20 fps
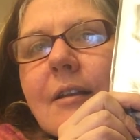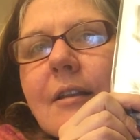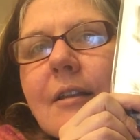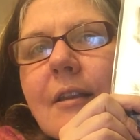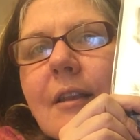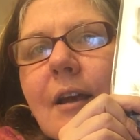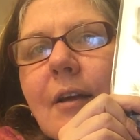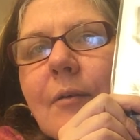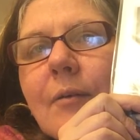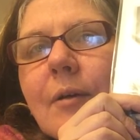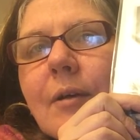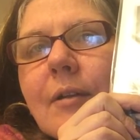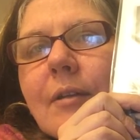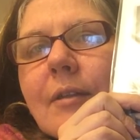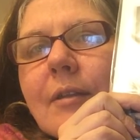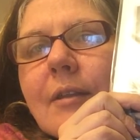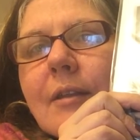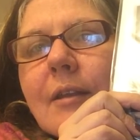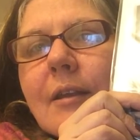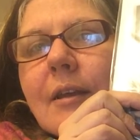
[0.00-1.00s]
And that
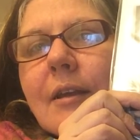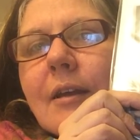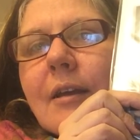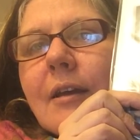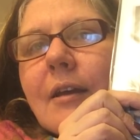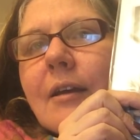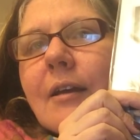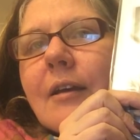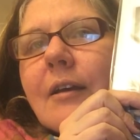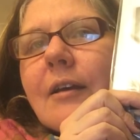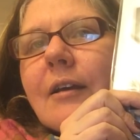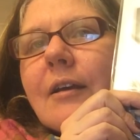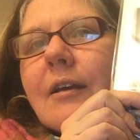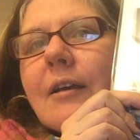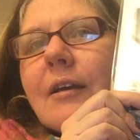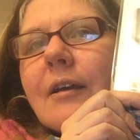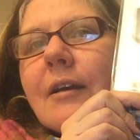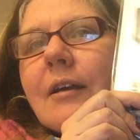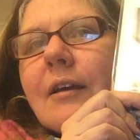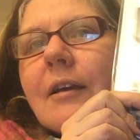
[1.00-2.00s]
one there
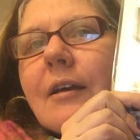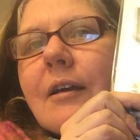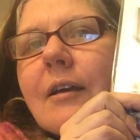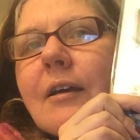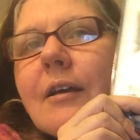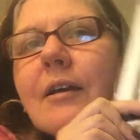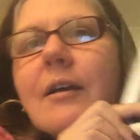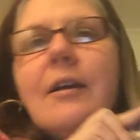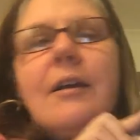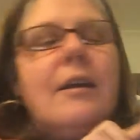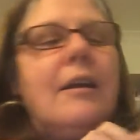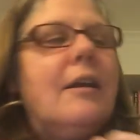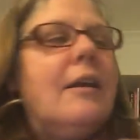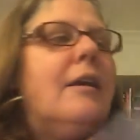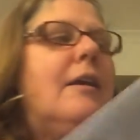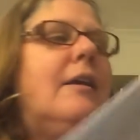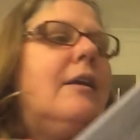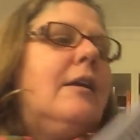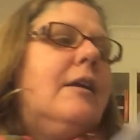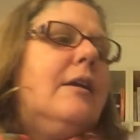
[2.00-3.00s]

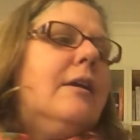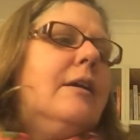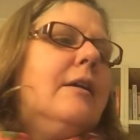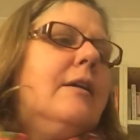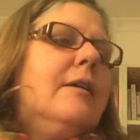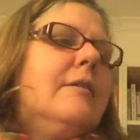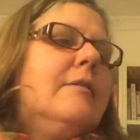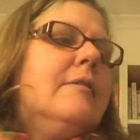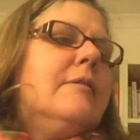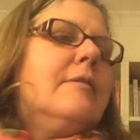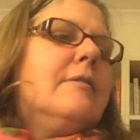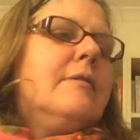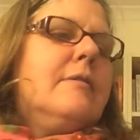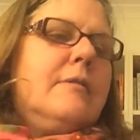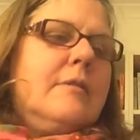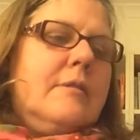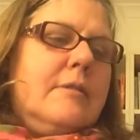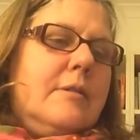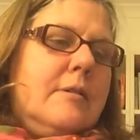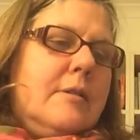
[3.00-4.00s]

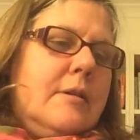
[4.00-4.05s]
is